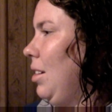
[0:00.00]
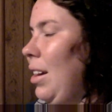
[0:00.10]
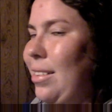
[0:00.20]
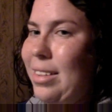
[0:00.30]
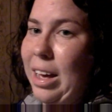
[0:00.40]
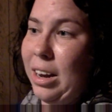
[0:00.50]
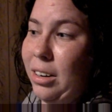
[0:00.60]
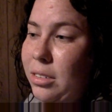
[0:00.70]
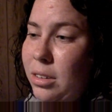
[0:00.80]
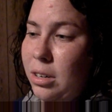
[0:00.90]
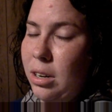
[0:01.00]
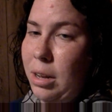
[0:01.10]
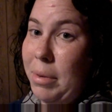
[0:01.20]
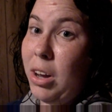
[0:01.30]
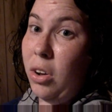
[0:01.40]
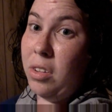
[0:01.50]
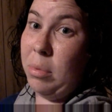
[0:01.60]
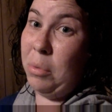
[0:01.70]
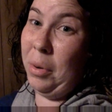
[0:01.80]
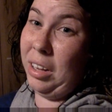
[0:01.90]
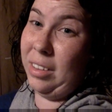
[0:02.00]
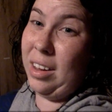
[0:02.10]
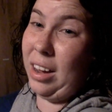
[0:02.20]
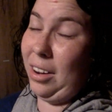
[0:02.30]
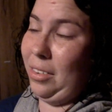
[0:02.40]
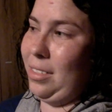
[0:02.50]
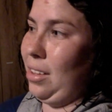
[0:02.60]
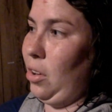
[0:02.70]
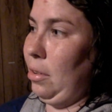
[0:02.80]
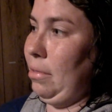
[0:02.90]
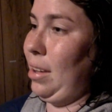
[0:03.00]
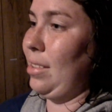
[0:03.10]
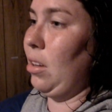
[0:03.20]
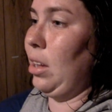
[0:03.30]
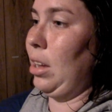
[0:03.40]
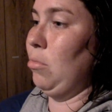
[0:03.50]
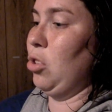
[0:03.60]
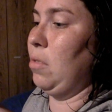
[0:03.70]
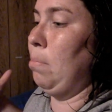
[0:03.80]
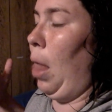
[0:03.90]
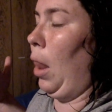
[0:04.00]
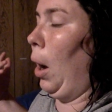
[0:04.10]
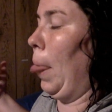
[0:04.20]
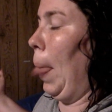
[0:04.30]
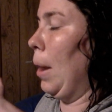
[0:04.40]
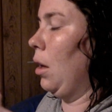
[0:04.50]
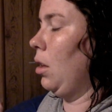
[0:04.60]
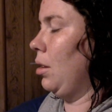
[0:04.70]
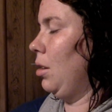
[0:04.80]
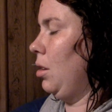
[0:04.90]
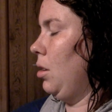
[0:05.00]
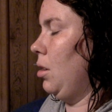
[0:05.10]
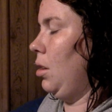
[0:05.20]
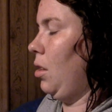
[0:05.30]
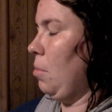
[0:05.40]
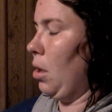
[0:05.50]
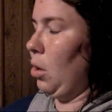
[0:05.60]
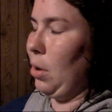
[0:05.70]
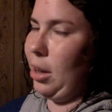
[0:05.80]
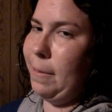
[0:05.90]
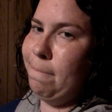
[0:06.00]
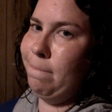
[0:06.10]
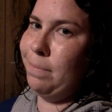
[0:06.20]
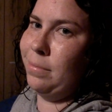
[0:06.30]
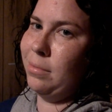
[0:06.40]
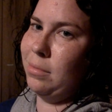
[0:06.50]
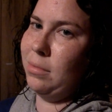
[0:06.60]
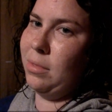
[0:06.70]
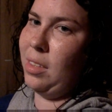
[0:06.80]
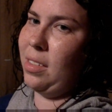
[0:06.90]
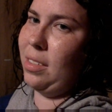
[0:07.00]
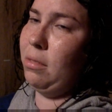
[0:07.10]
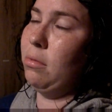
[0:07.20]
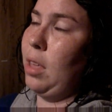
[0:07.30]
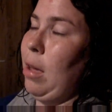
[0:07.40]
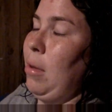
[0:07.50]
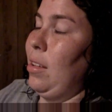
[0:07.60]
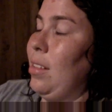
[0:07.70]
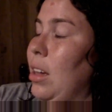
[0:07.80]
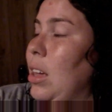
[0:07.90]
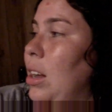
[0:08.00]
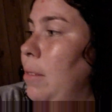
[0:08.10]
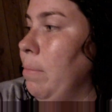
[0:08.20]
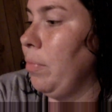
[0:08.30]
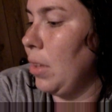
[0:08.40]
Exciting. I might also be really tired, so if I sound like I'm just blah, blah, blah, that's probably why. This the Ambien kicking in.